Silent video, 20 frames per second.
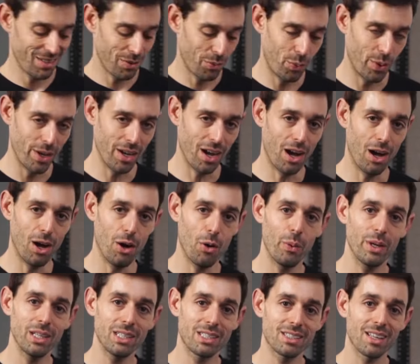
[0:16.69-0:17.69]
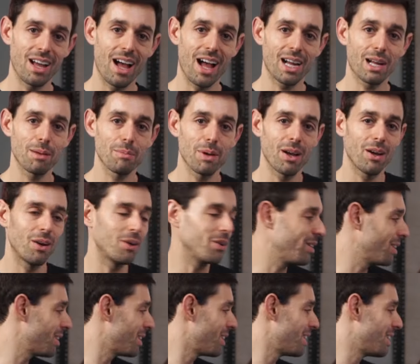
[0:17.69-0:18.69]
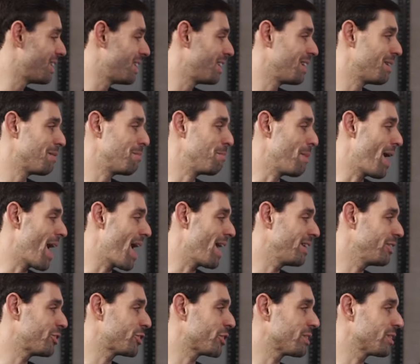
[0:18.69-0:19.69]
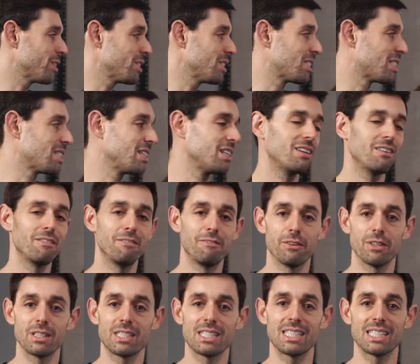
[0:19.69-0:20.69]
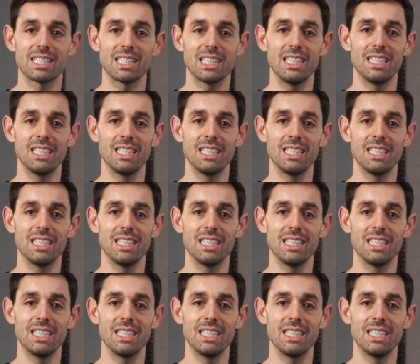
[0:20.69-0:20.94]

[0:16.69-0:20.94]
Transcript: We always talk about managers versus